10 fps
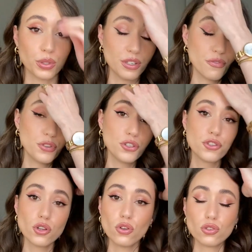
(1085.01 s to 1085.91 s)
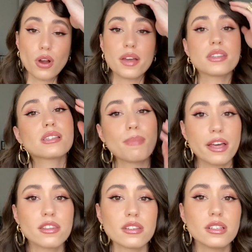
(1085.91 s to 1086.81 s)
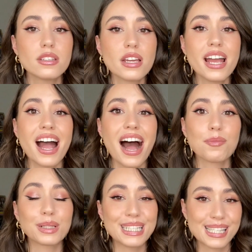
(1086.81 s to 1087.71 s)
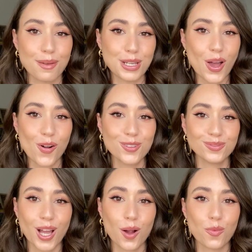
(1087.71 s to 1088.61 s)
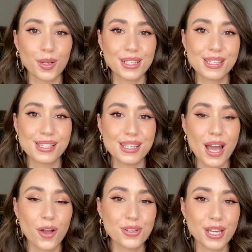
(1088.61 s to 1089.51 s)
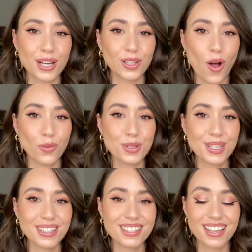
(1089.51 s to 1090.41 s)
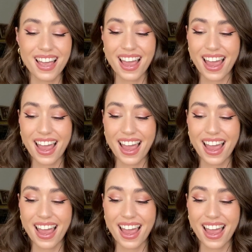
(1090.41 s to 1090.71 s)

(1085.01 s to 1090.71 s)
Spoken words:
And if you do try this method, please let me know. I want to see how you get along with it.